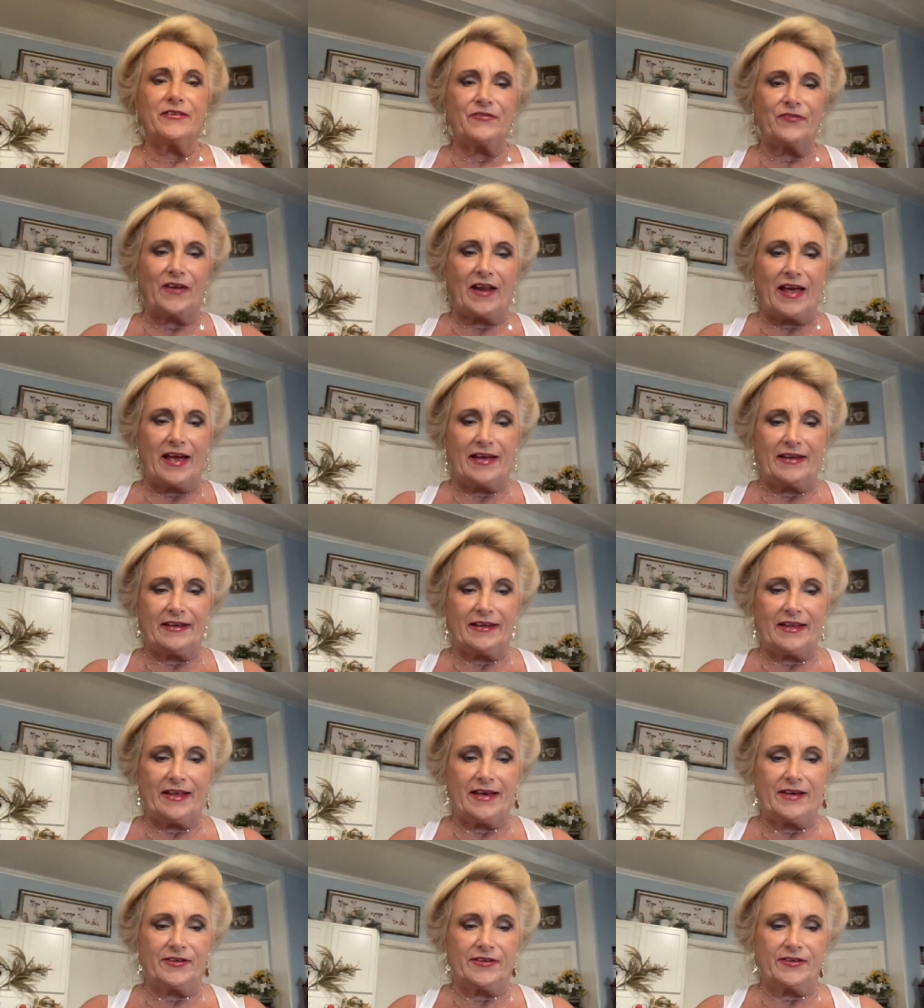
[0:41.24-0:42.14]
a flat
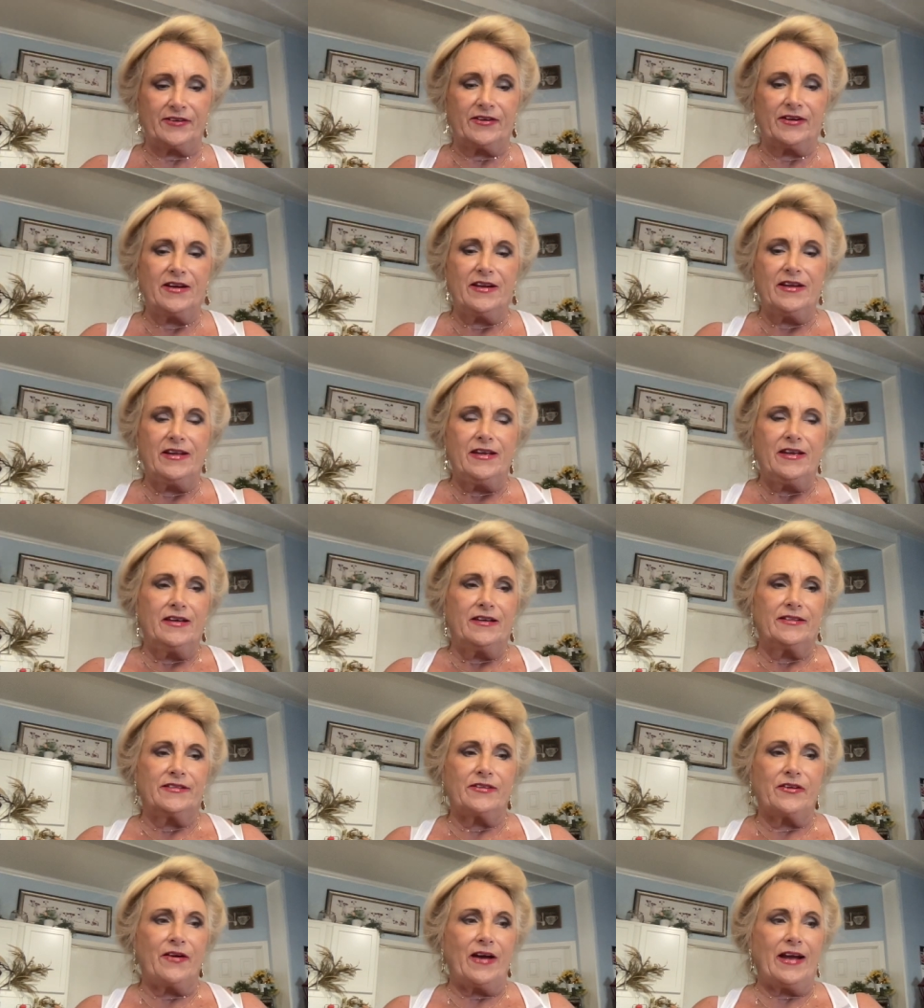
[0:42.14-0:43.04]
letter
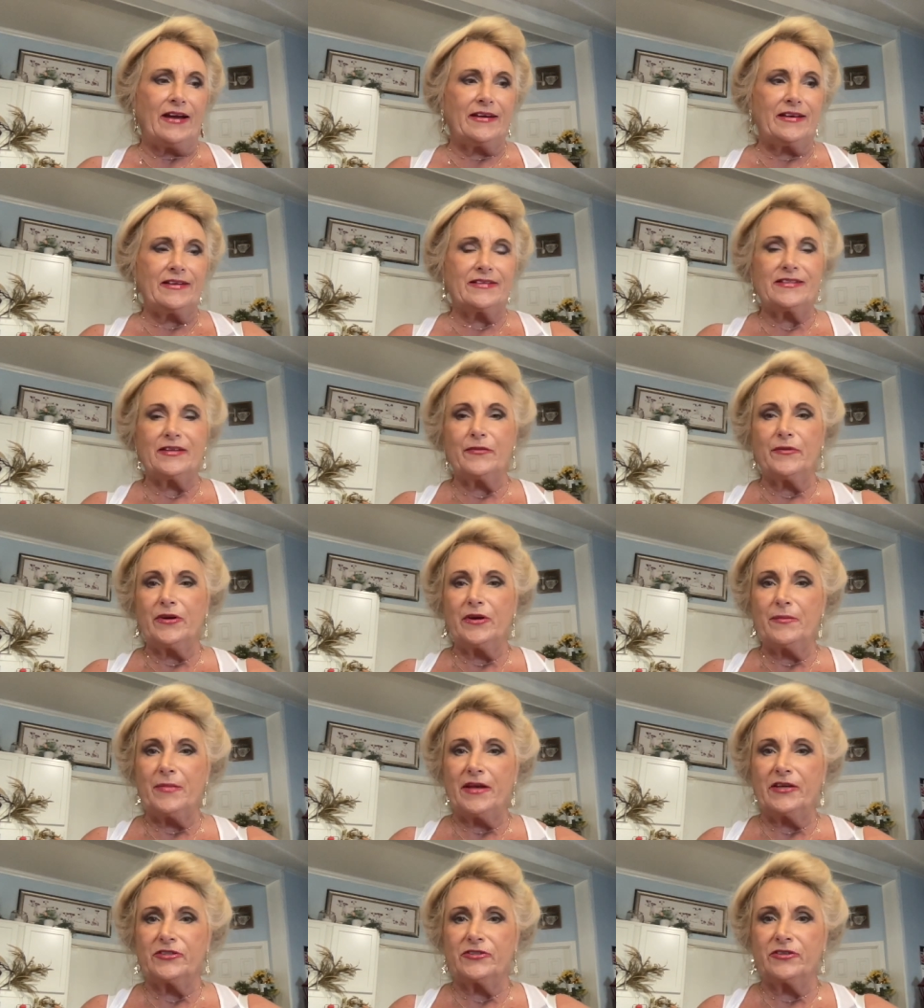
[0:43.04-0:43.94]
so I guess they want
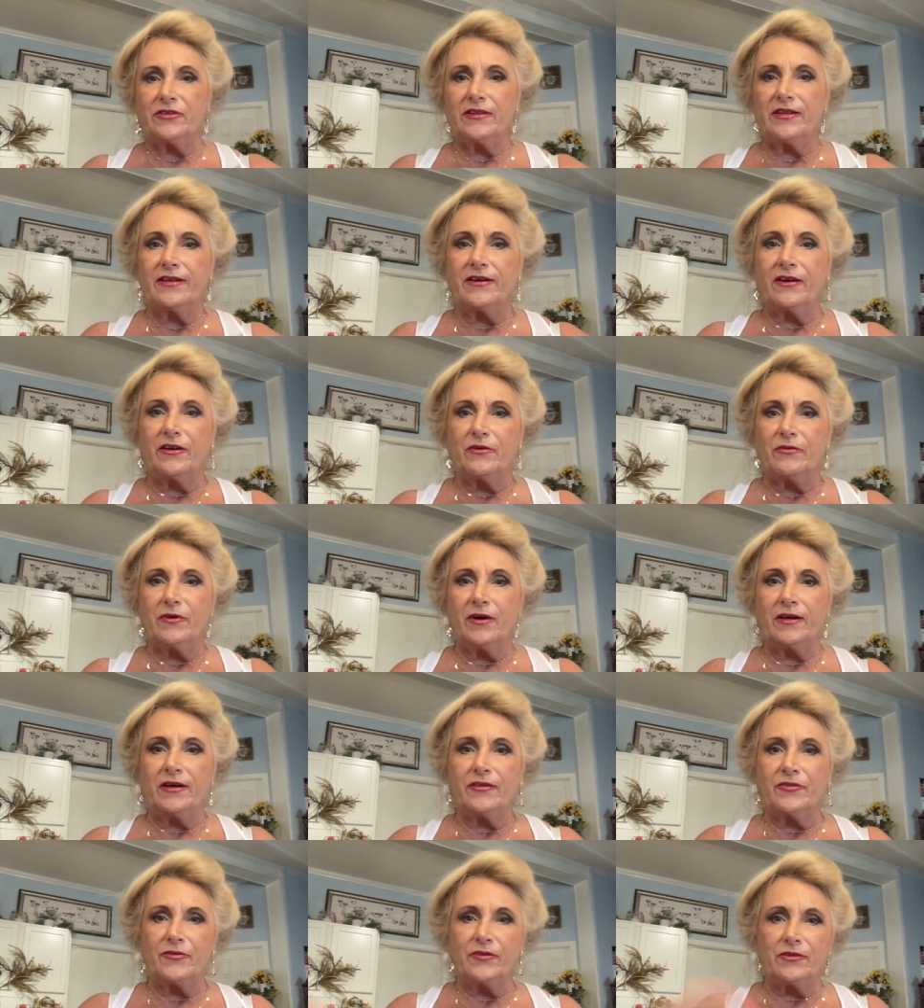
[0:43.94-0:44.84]
to make sure they don't
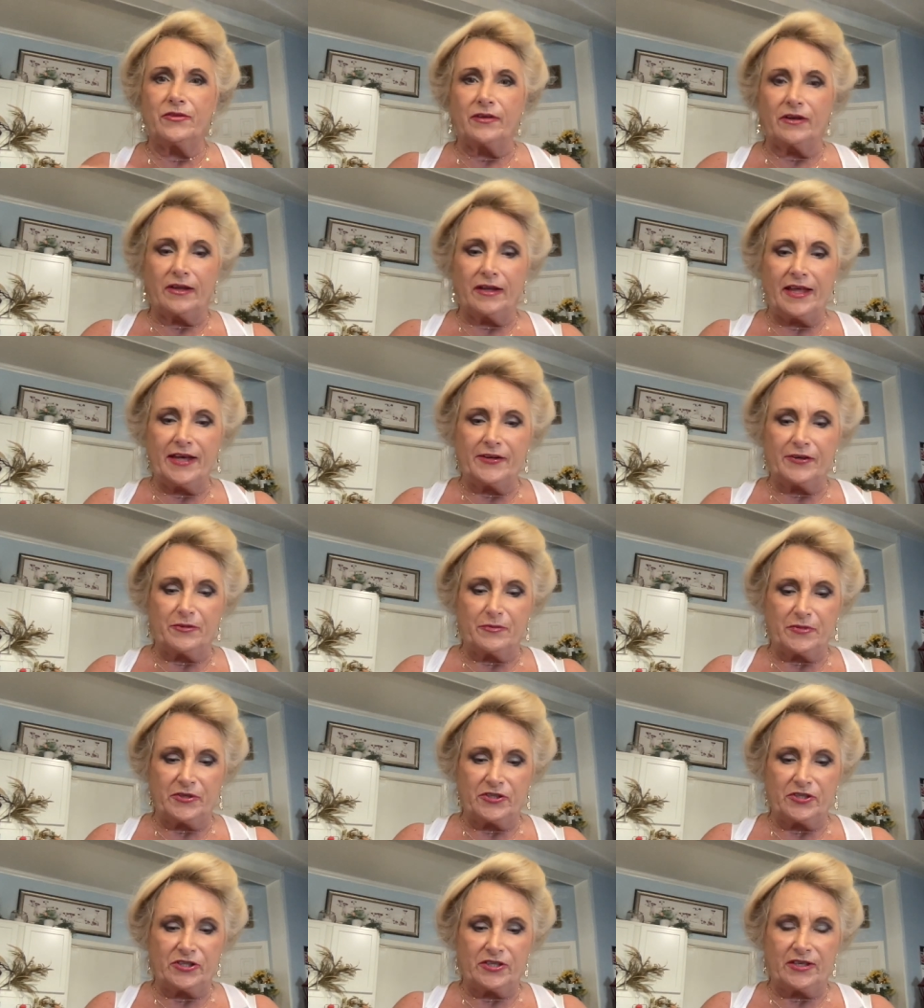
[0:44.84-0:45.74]
run it through the letter
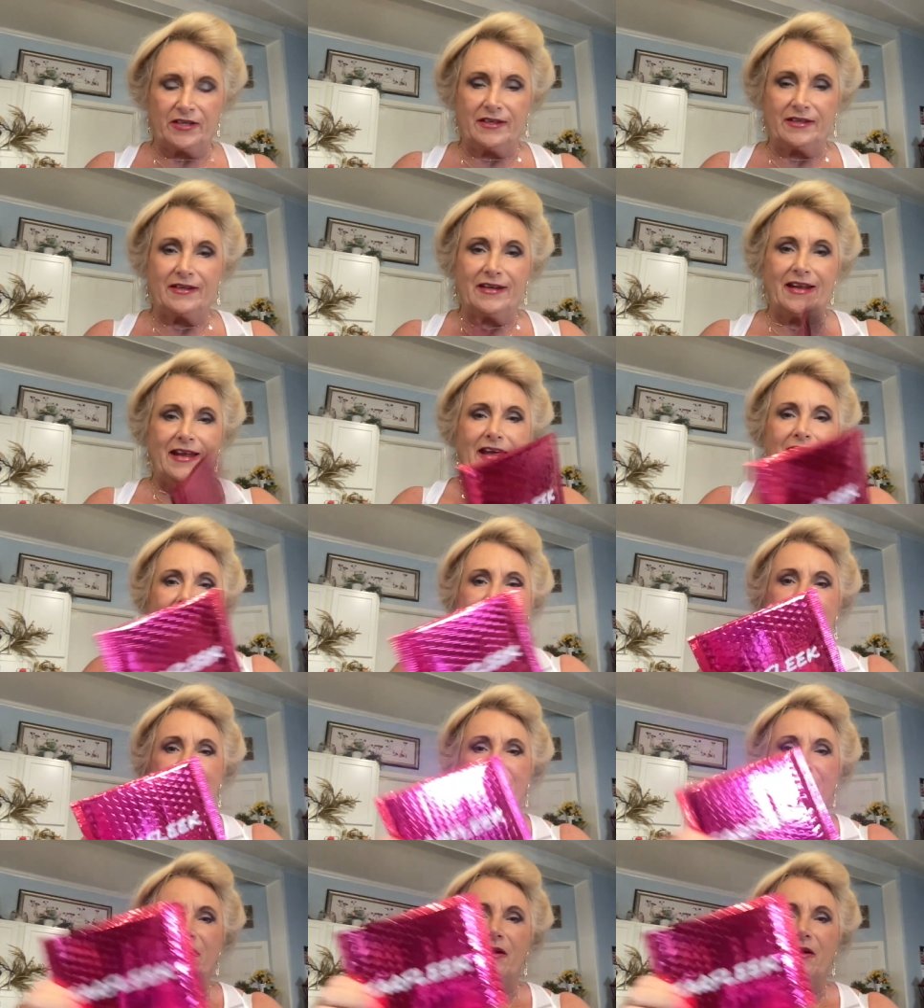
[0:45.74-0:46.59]
machine you